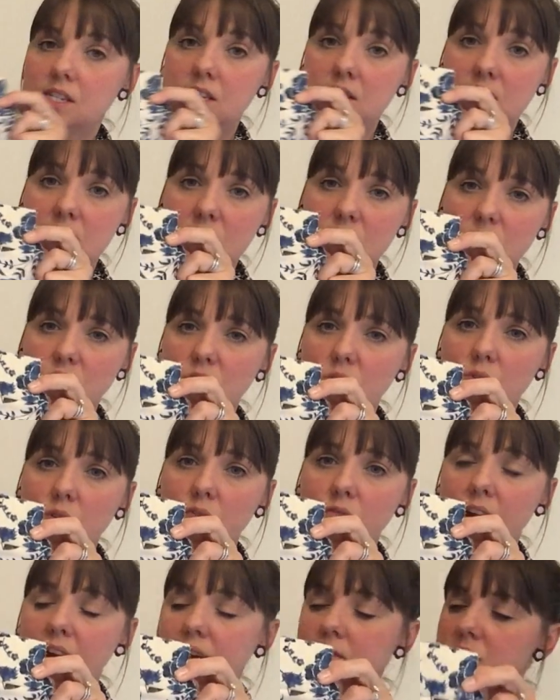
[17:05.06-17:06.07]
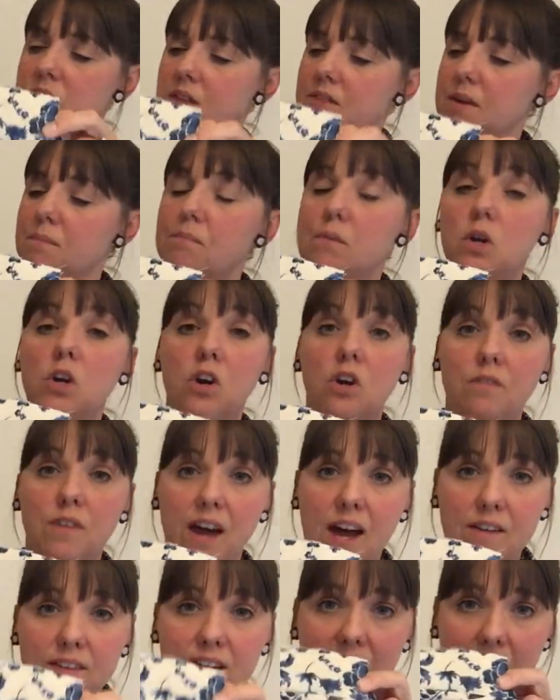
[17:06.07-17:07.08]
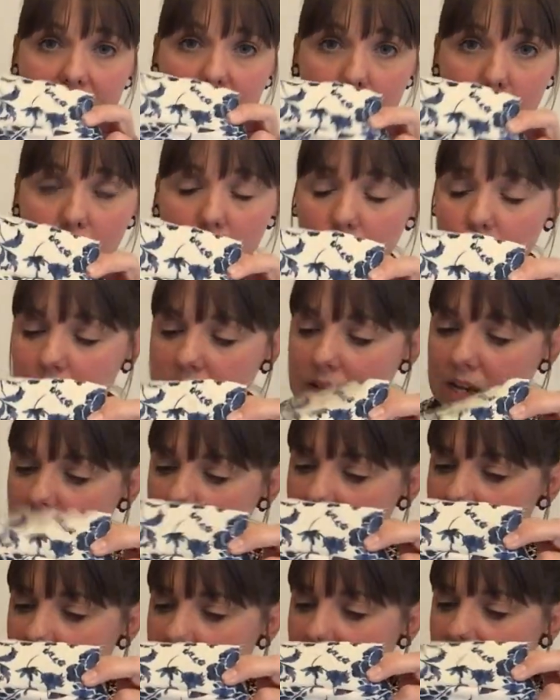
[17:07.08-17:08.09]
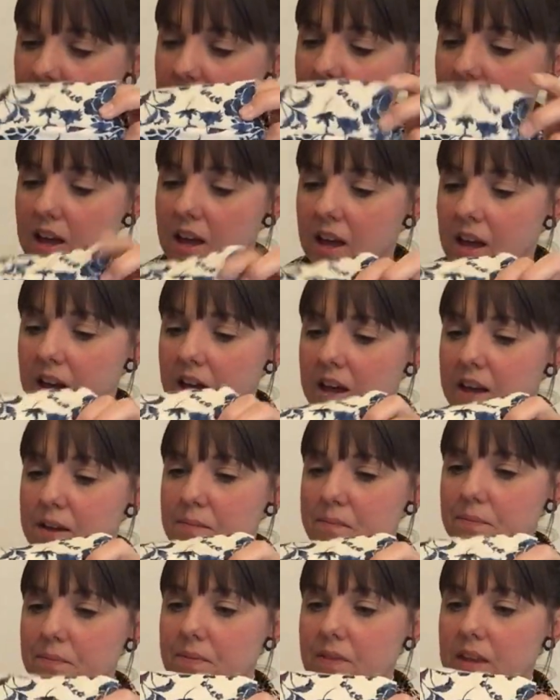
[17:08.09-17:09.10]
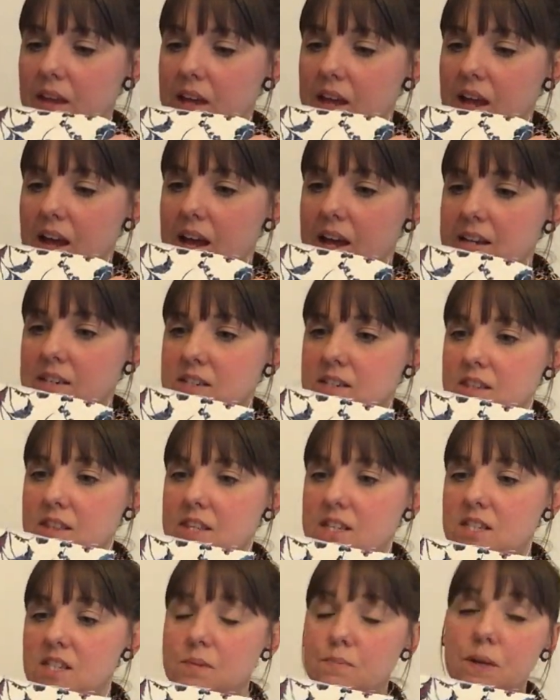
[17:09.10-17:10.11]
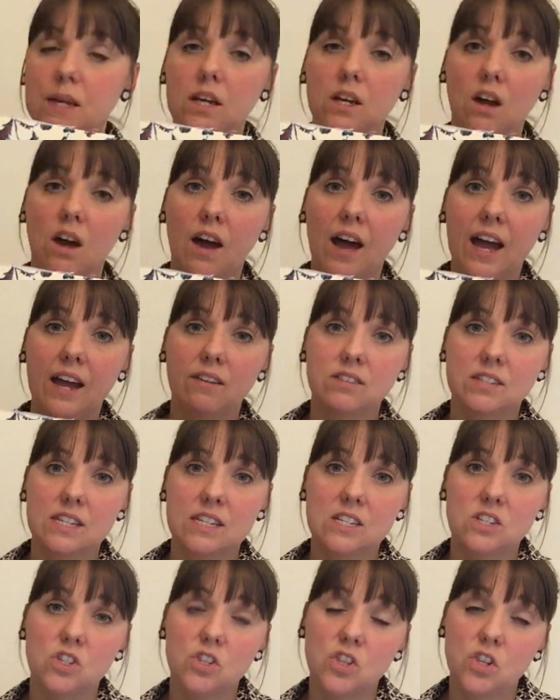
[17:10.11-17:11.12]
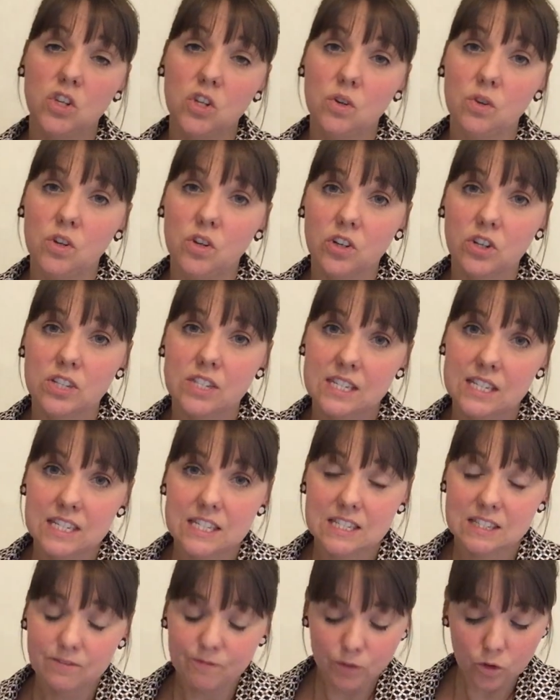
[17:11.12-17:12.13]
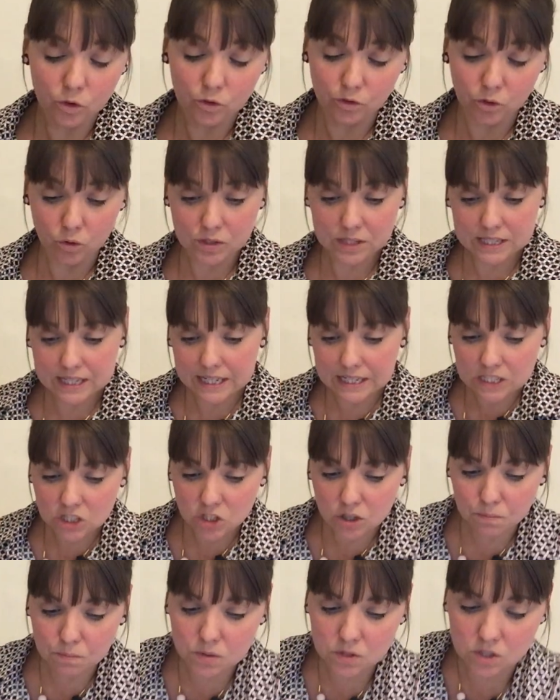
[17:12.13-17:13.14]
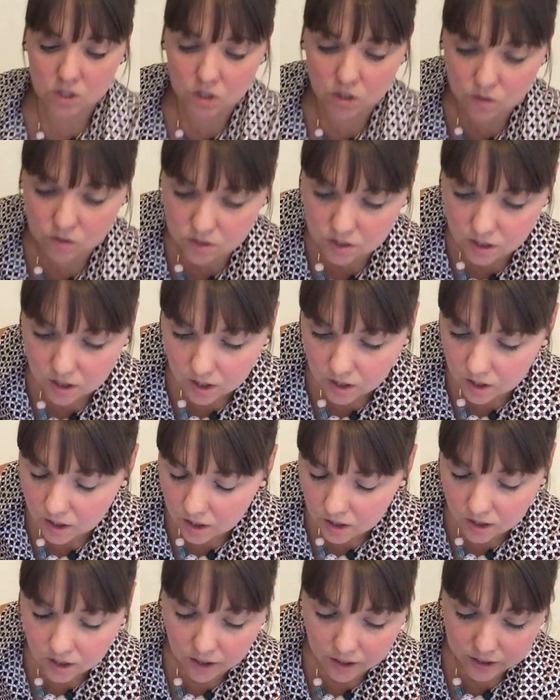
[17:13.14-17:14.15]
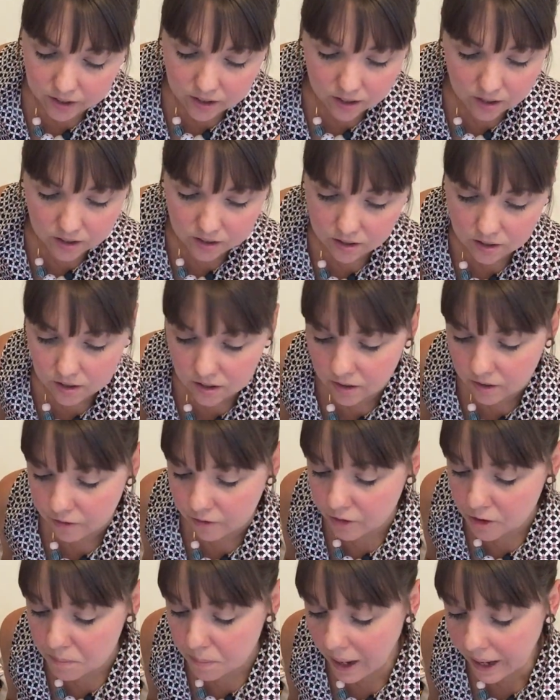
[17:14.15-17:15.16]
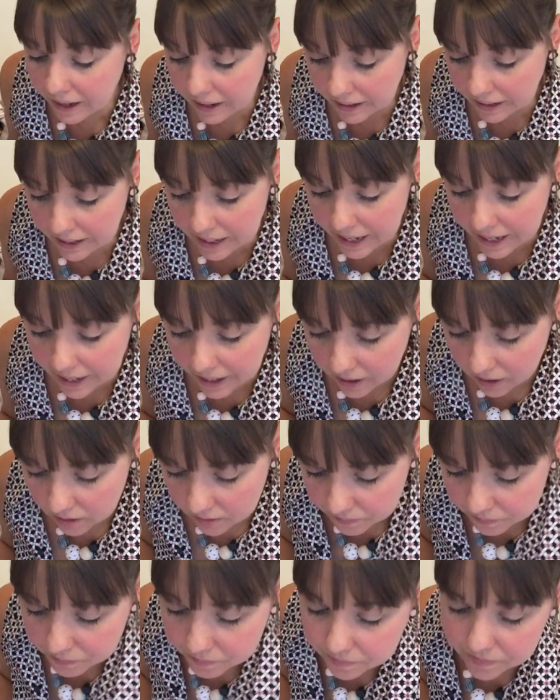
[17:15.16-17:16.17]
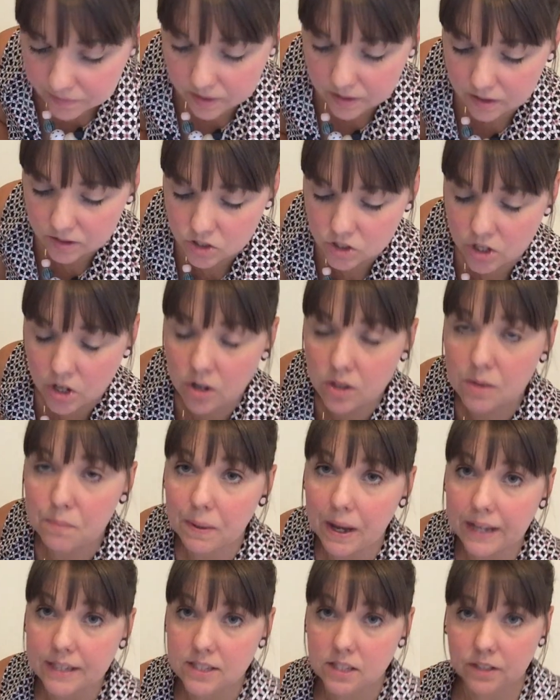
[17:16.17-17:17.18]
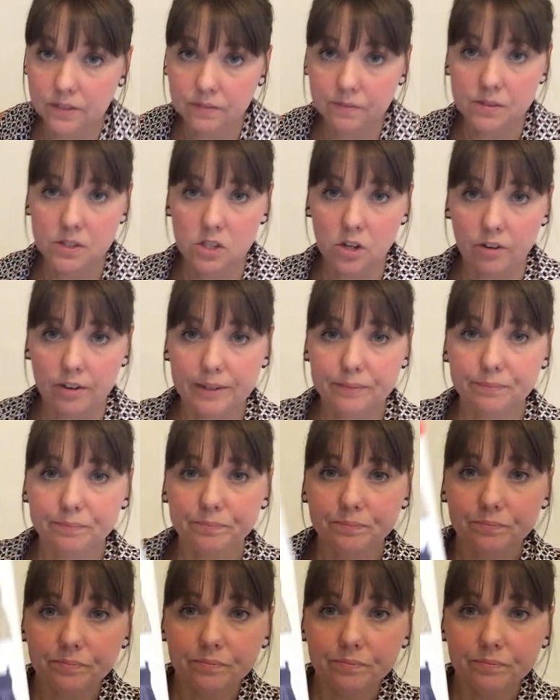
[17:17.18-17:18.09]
this is still doing the rounds. I think Minerva have it at the moment, actually. And this has been cut out into the new look 6446 jumpsuit, like for about a year. I'll show you the pattern, sorry.